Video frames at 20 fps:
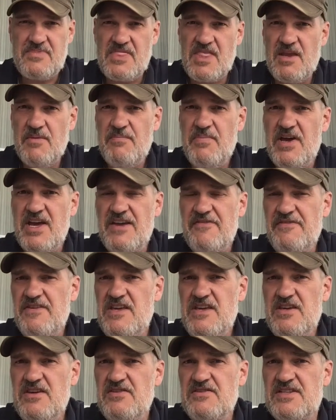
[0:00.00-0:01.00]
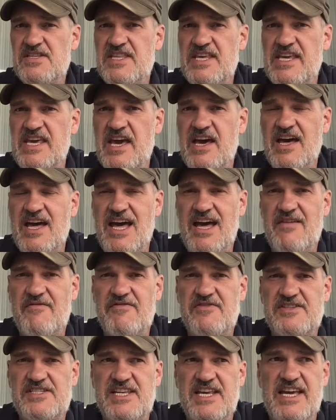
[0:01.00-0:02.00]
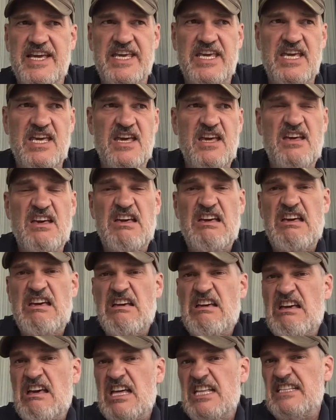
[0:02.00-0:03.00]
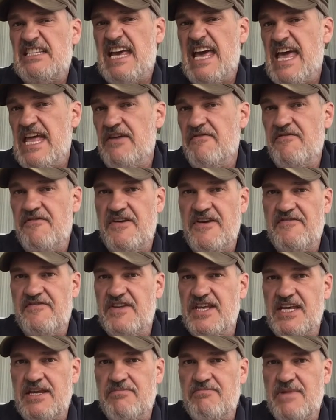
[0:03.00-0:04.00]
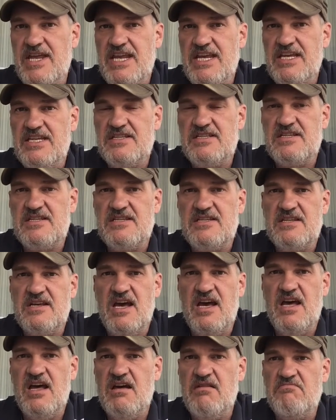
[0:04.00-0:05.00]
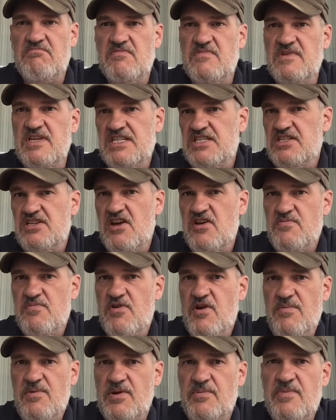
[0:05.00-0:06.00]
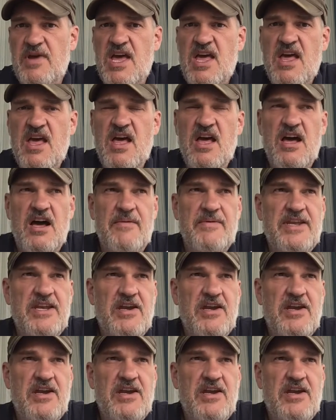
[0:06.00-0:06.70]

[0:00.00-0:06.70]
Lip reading: But if you use the app for, say, 10-15 minutes, it's no problem. I mean, I